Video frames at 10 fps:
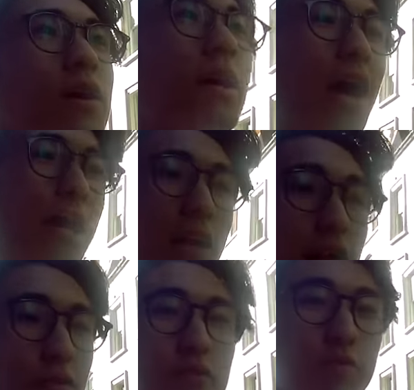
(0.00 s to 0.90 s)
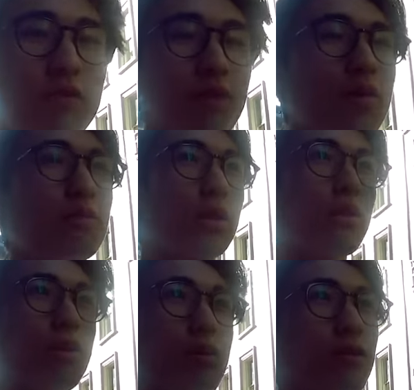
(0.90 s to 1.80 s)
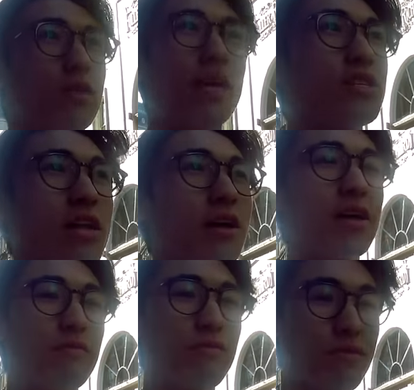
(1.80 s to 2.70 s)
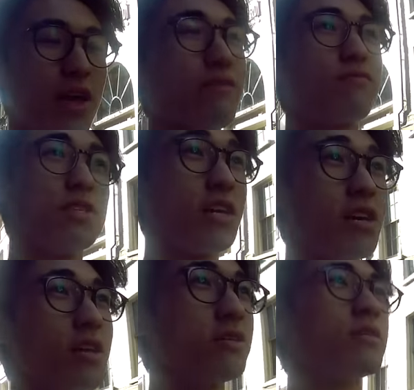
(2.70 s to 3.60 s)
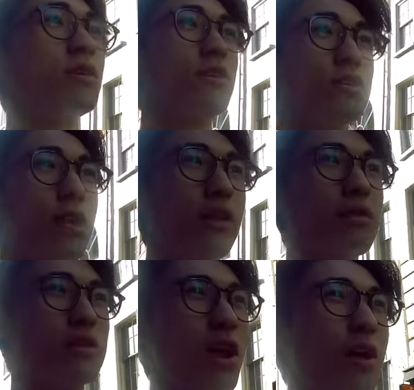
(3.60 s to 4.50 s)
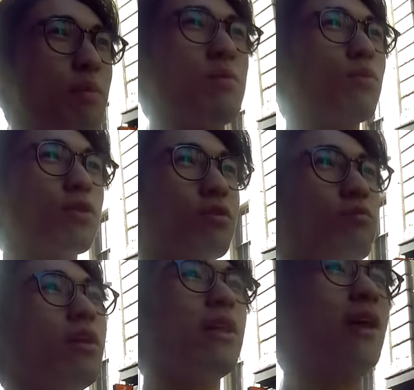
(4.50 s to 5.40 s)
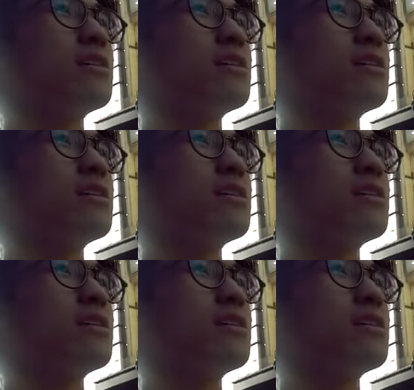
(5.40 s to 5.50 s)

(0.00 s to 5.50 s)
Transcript: nice as well, unlike Supreme, you know. Everyone's like, you know, you know, cutting in and stuff. But